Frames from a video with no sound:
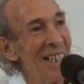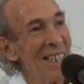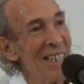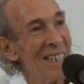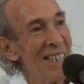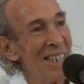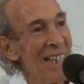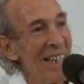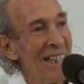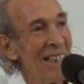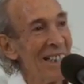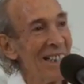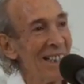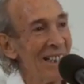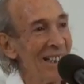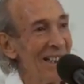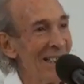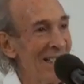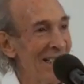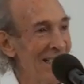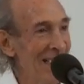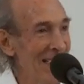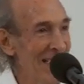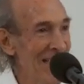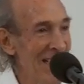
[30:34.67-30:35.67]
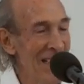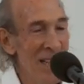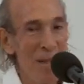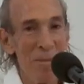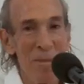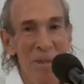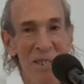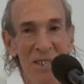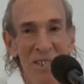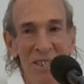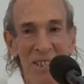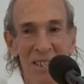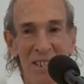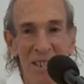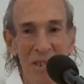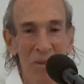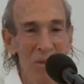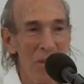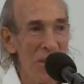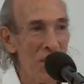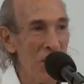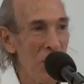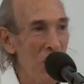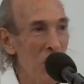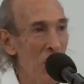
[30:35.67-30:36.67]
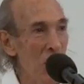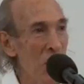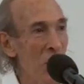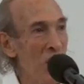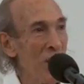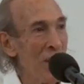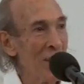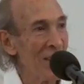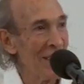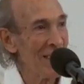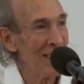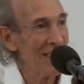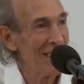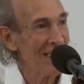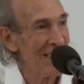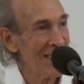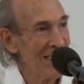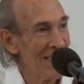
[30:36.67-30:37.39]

single hibiscus with an ochre,